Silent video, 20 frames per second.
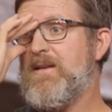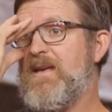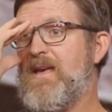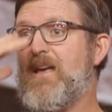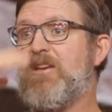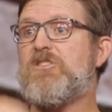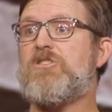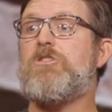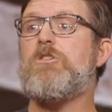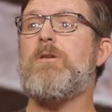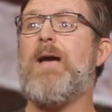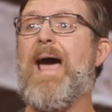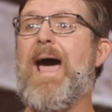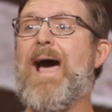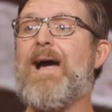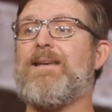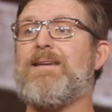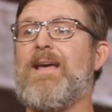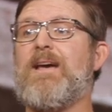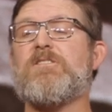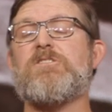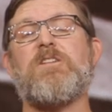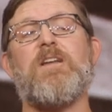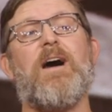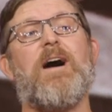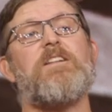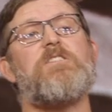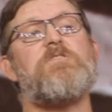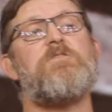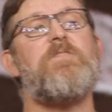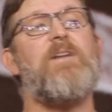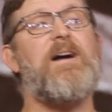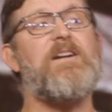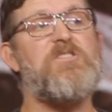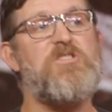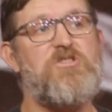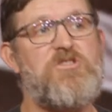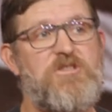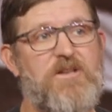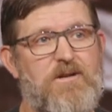is to act as God's
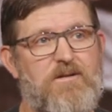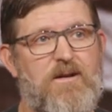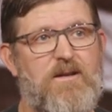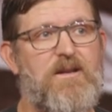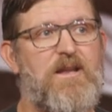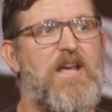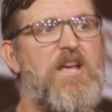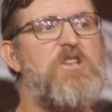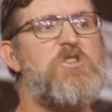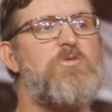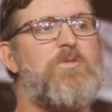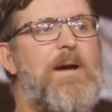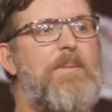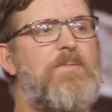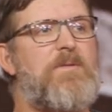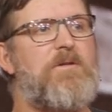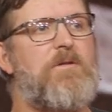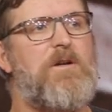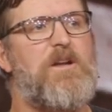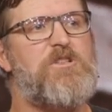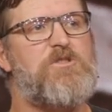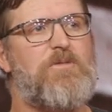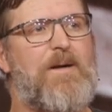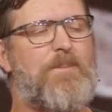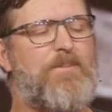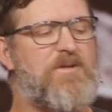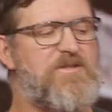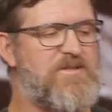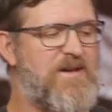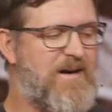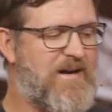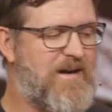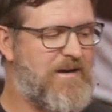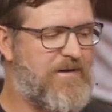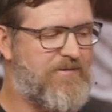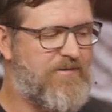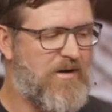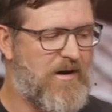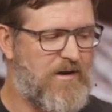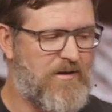vicegerent, his, rep- his
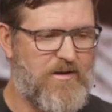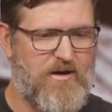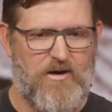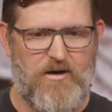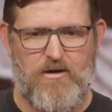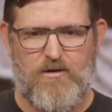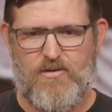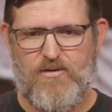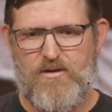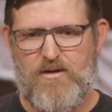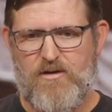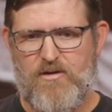representative on the earth.